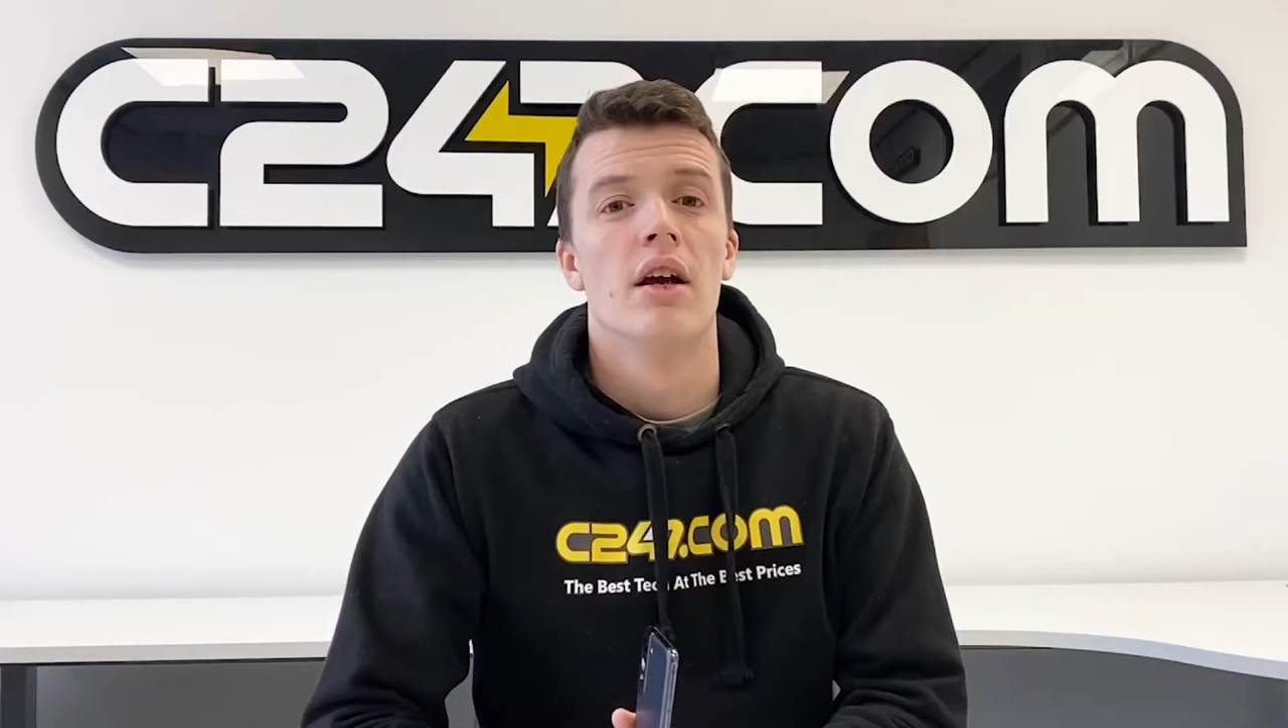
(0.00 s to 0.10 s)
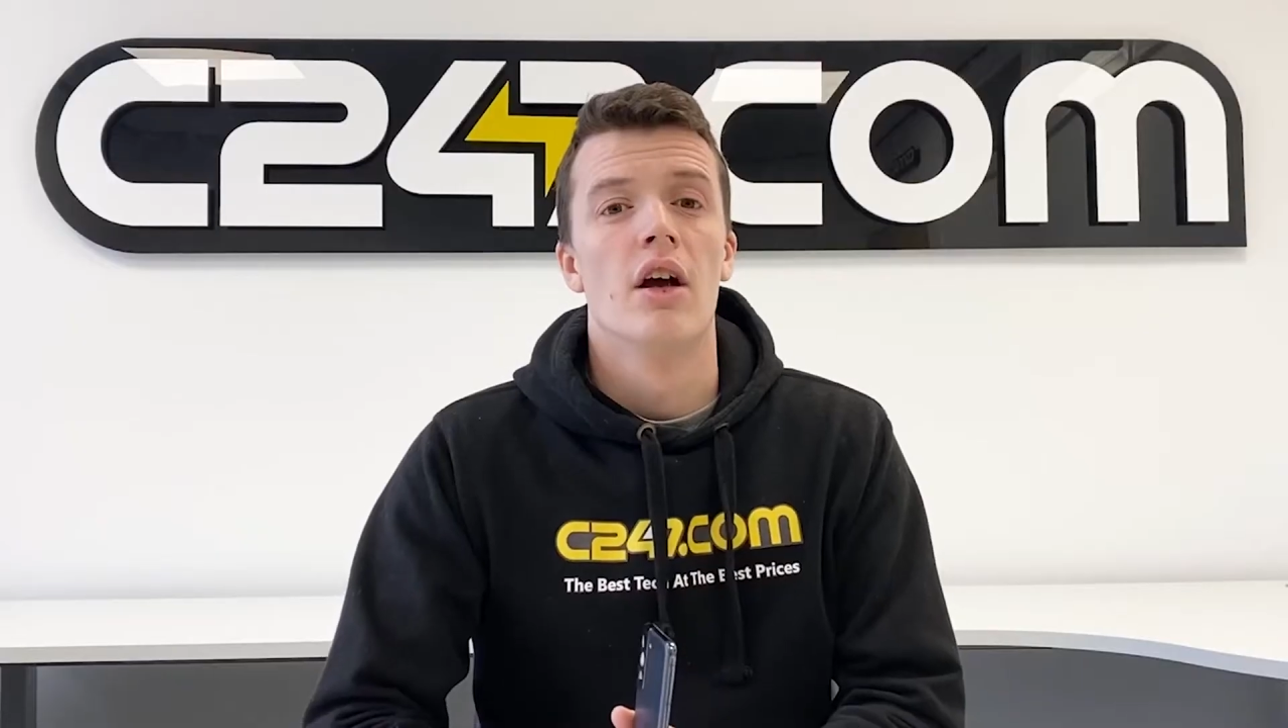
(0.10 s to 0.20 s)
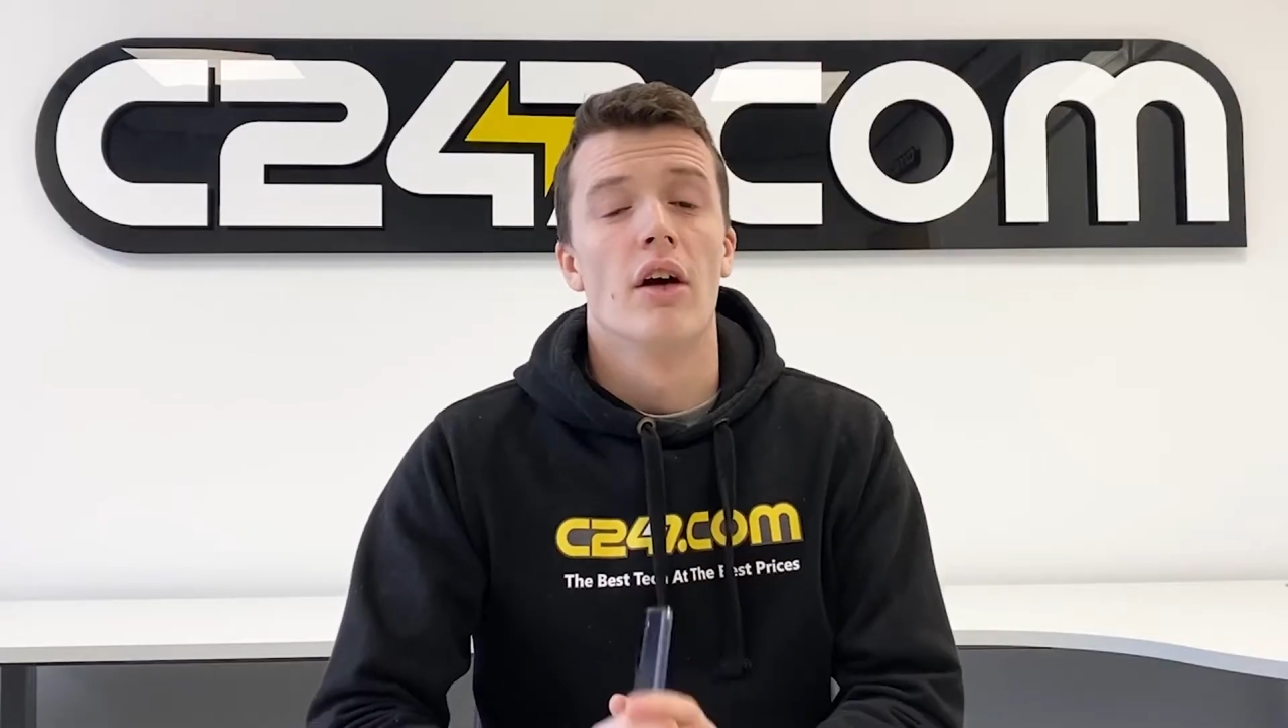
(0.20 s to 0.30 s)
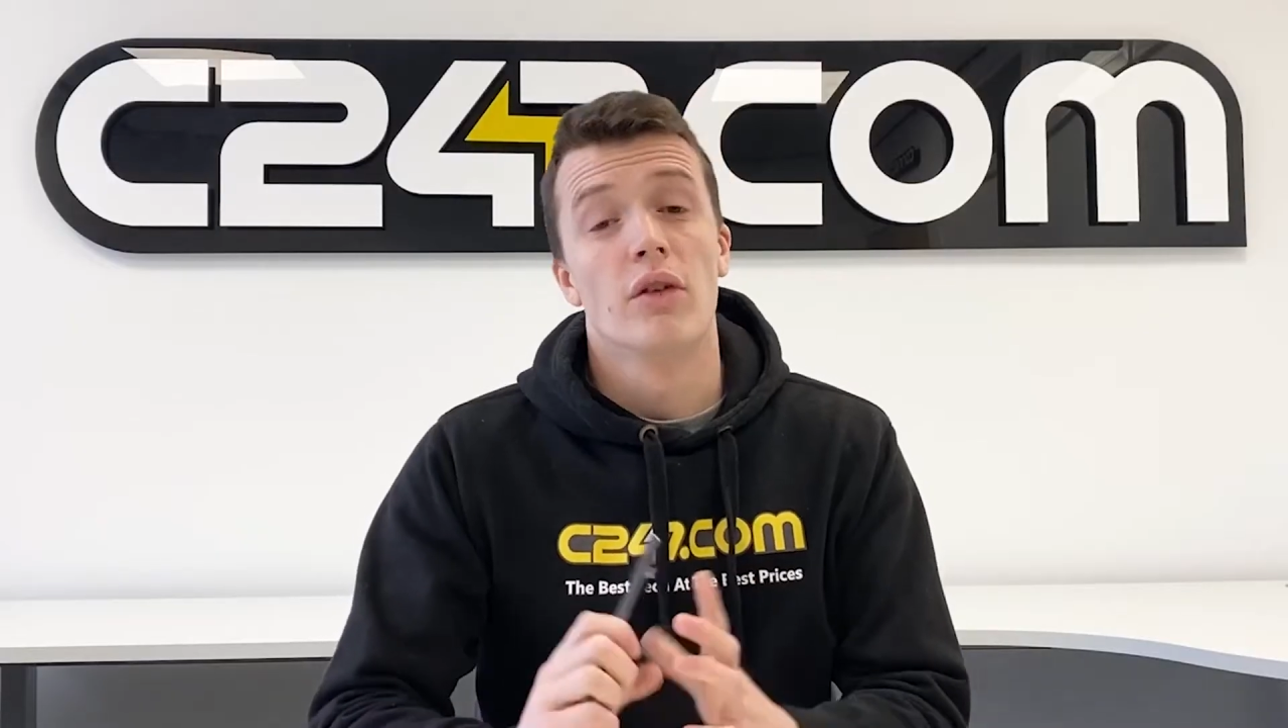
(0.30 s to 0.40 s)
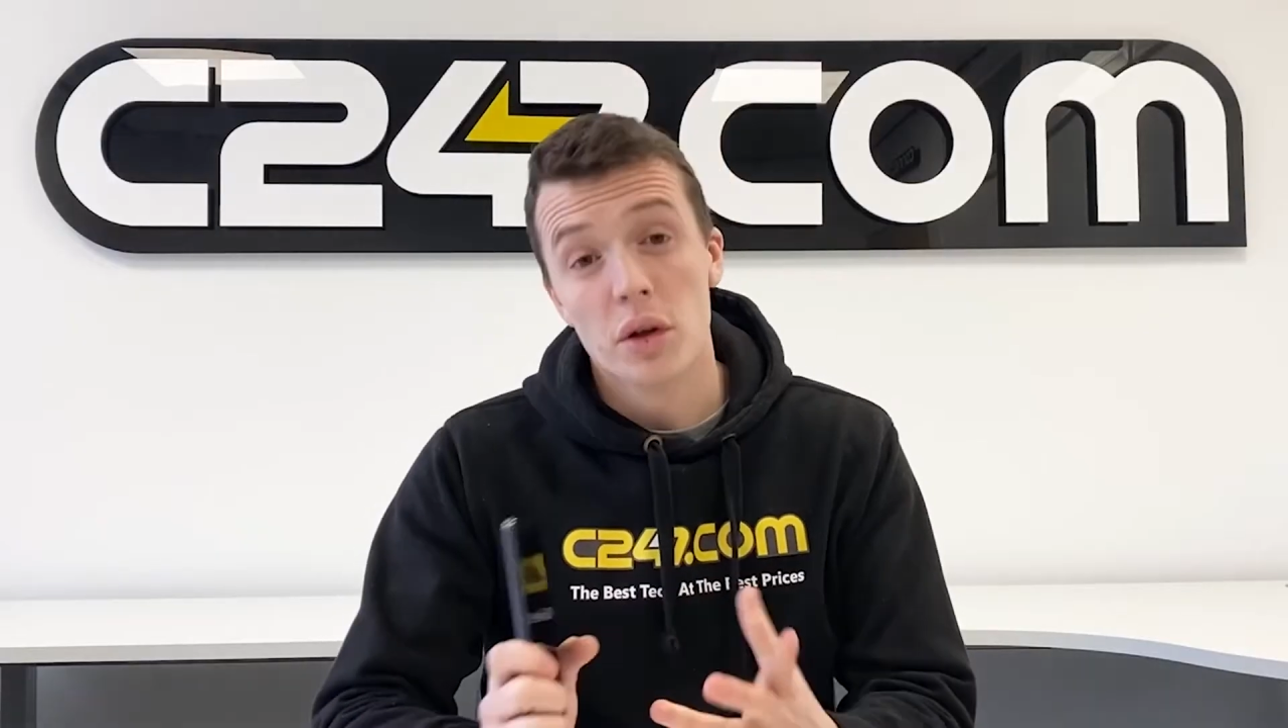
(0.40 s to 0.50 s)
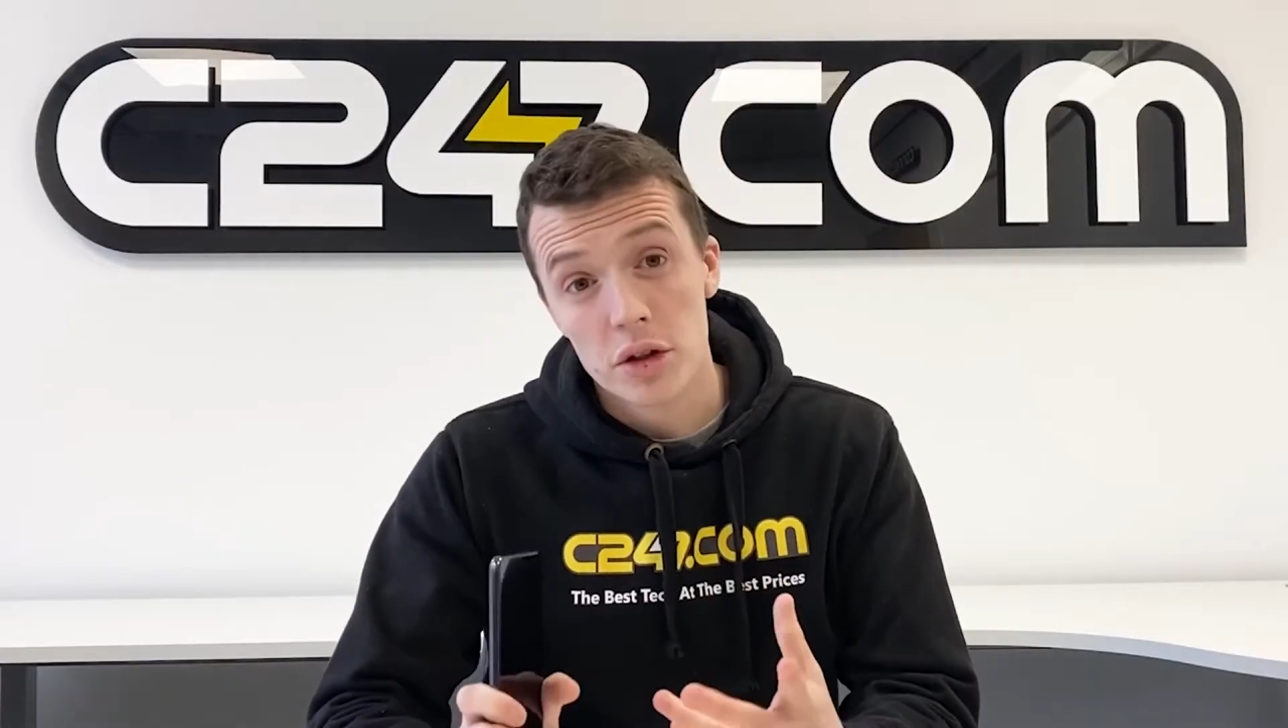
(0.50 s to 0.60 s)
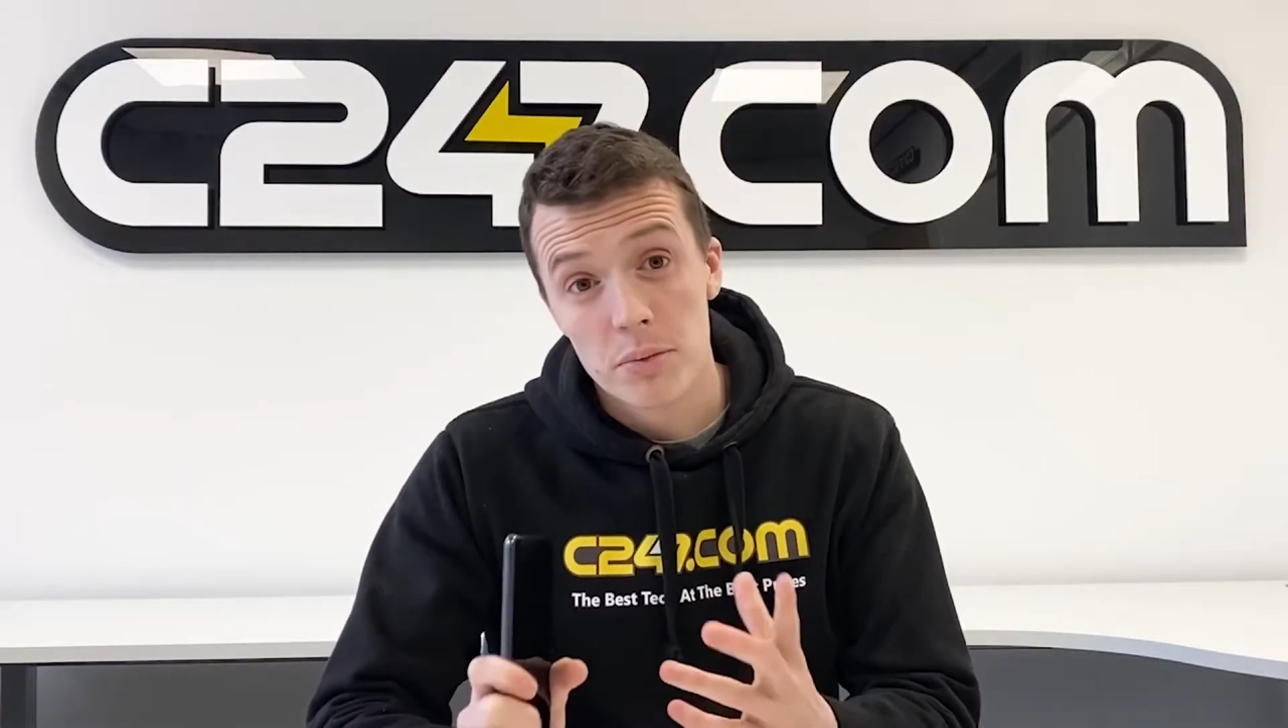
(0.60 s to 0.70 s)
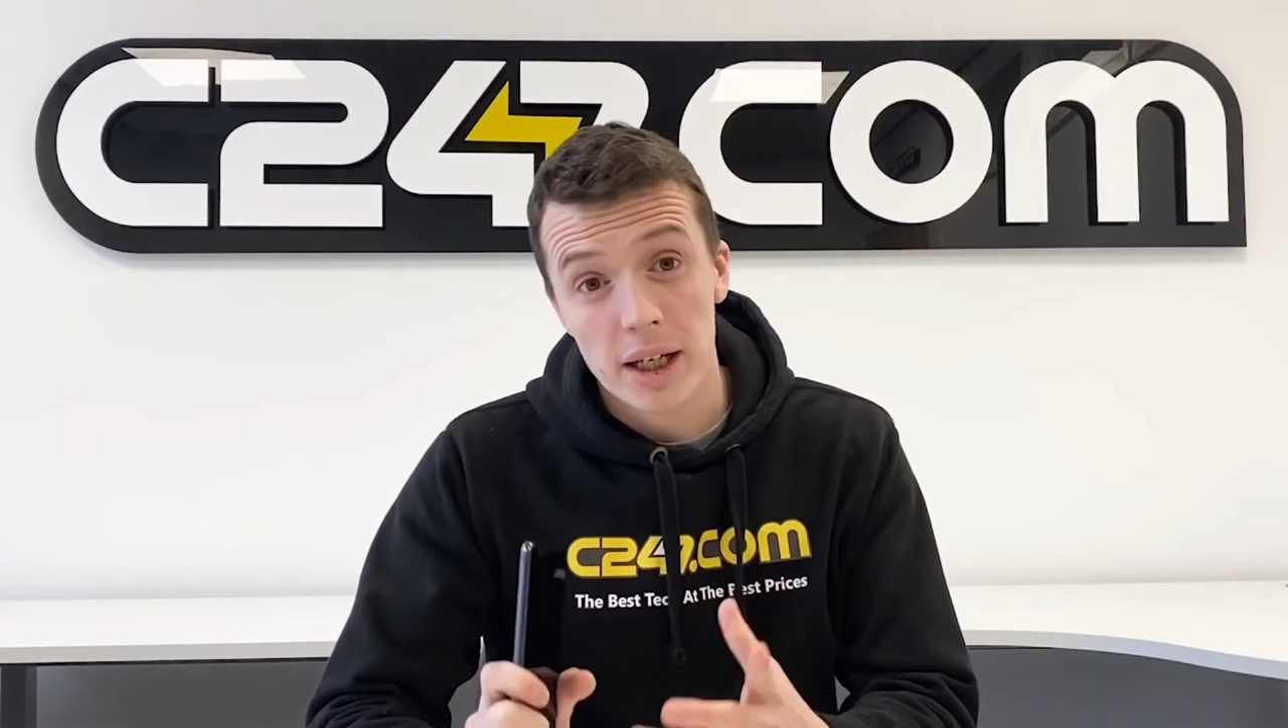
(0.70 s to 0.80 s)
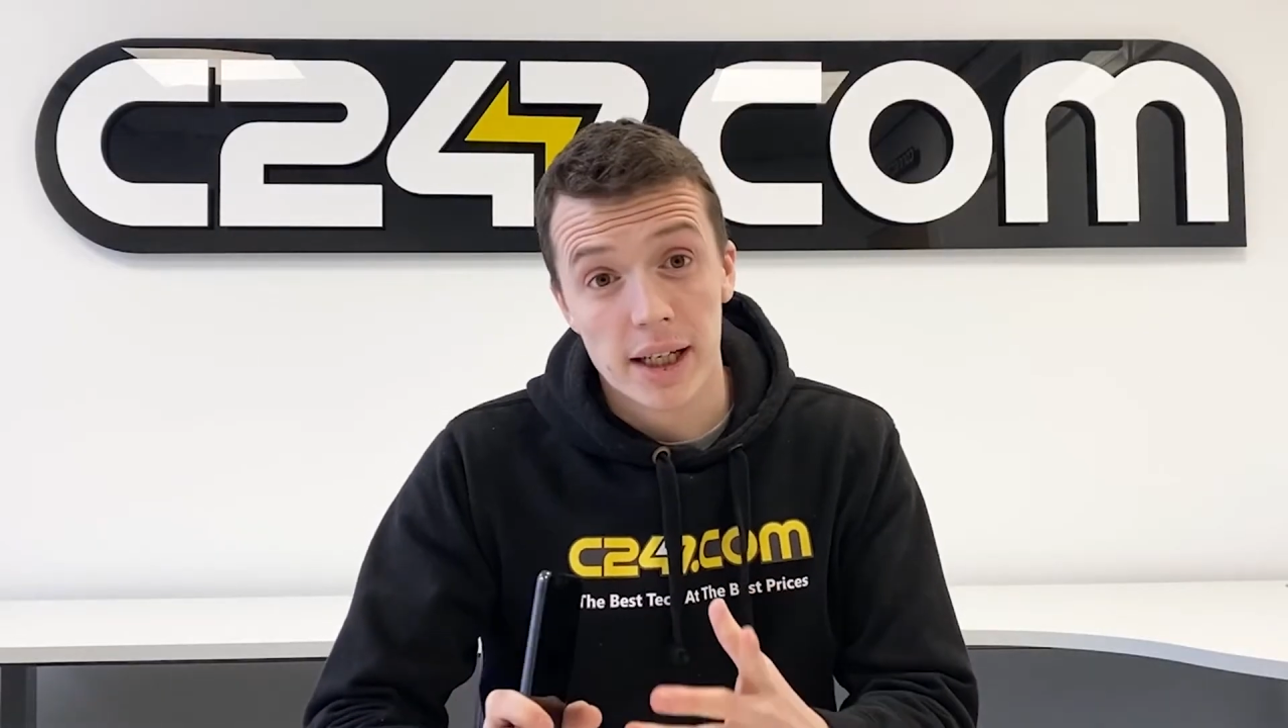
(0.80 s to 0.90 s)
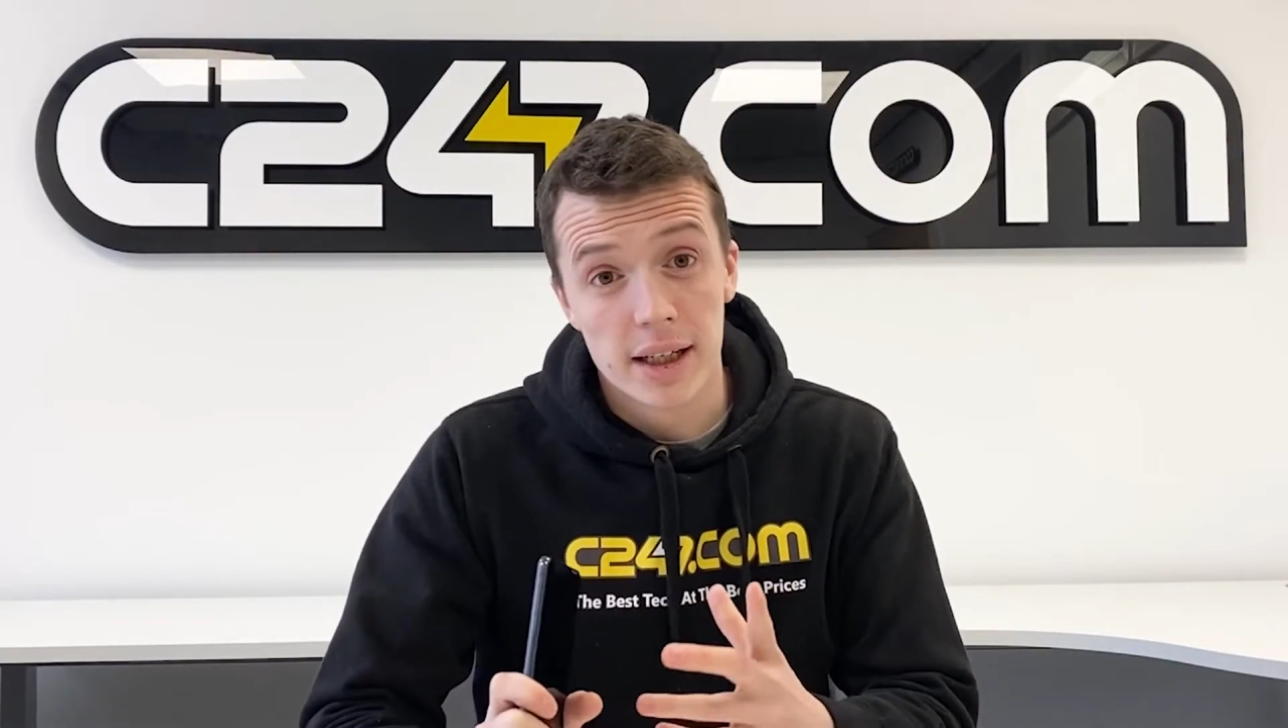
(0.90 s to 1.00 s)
Of course, being